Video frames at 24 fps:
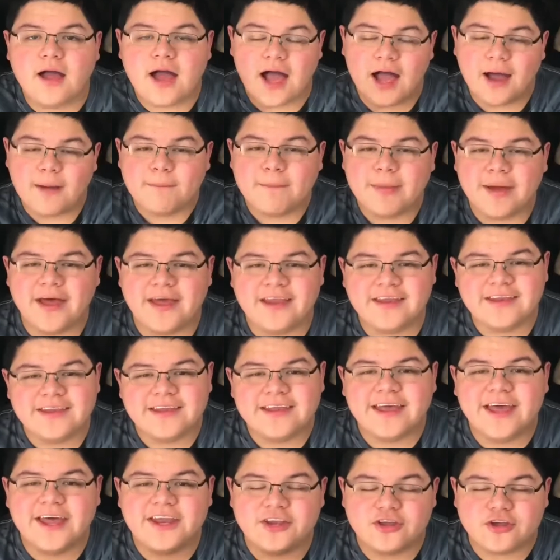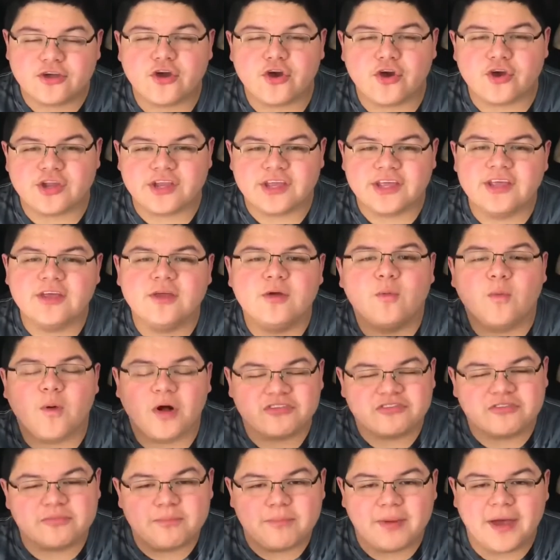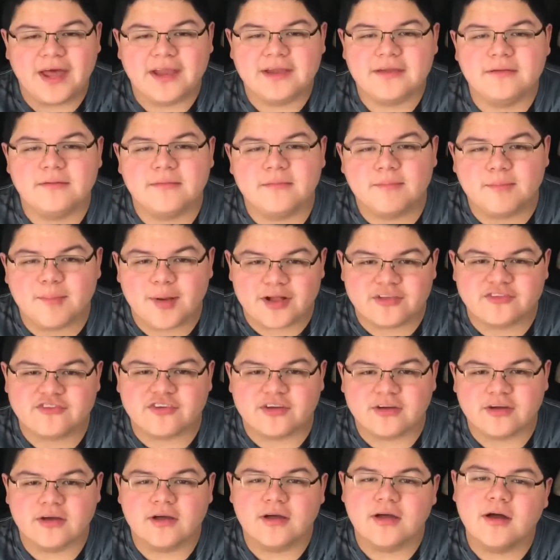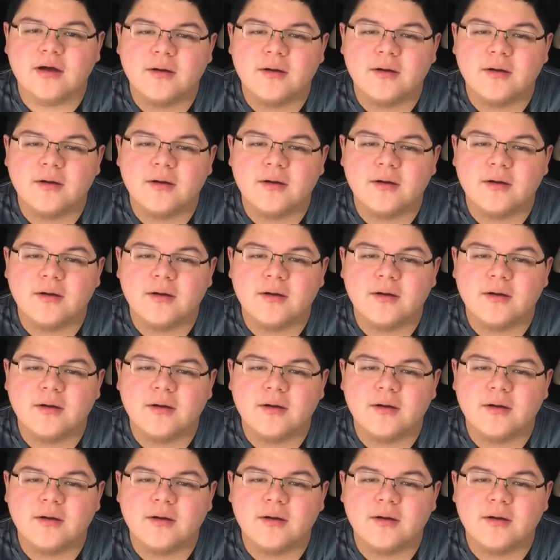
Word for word: I'm Ben, and you're currently watching Ben Mancha.